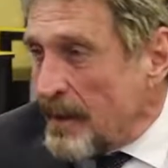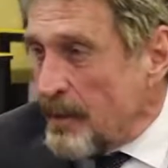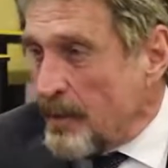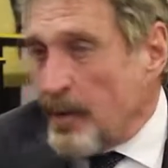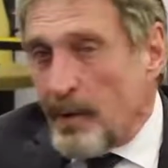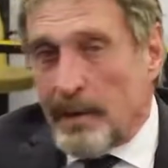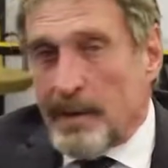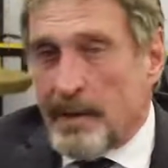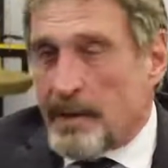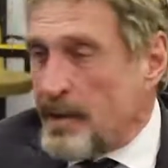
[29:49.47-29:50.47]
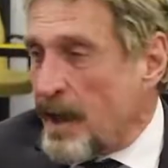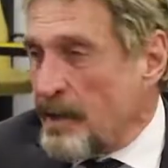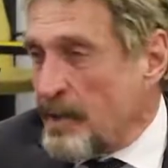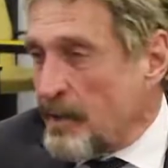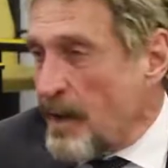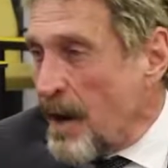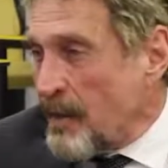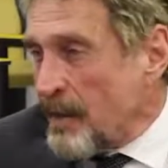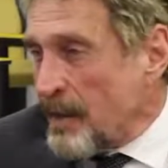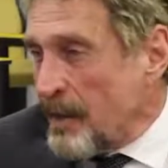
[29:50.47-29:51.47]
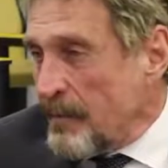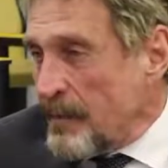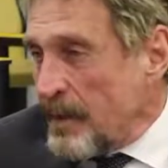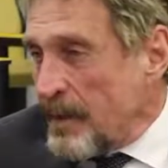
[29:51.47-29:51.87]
The world is changing rapidly.